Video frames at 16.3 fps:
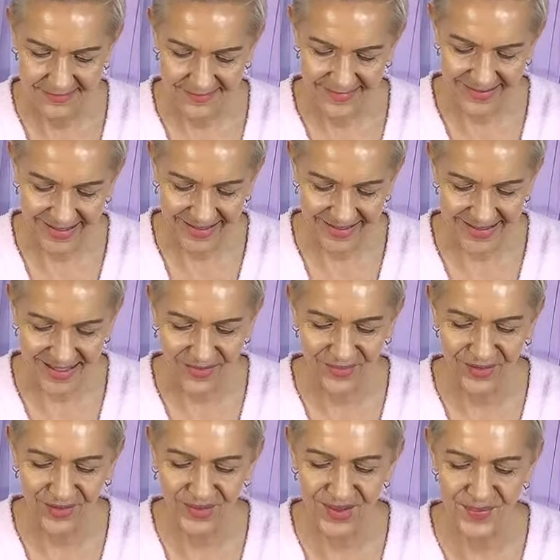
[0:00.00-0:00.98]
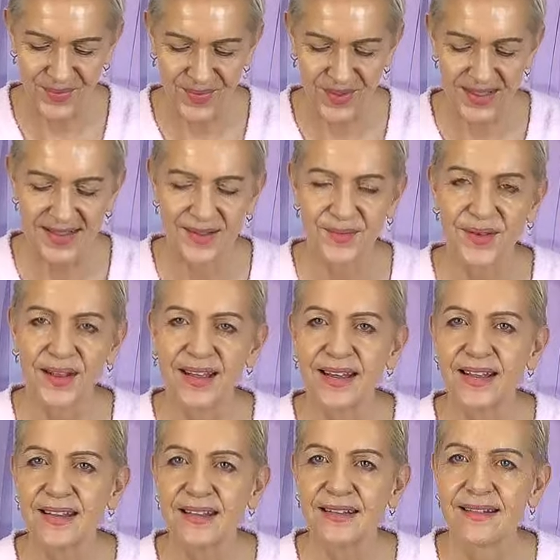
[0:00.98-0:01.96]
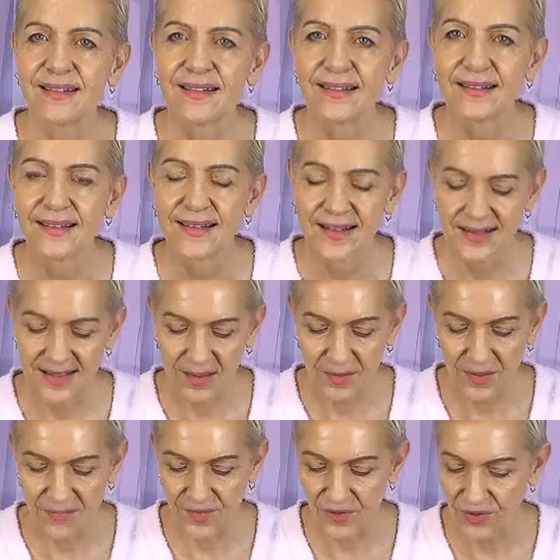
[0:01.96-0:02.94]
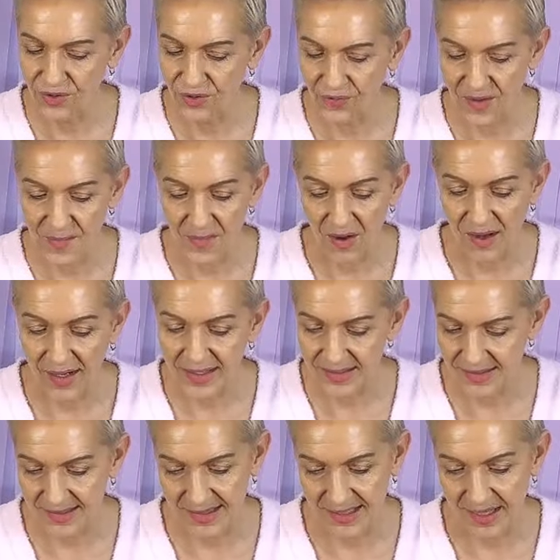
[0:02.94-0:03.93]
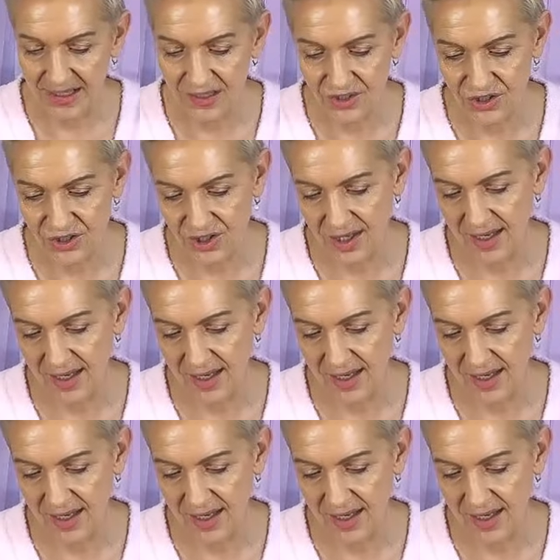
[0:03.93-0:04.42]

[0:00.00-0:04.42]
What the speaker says: Let's have a look at the present, where some of you got the Midas touch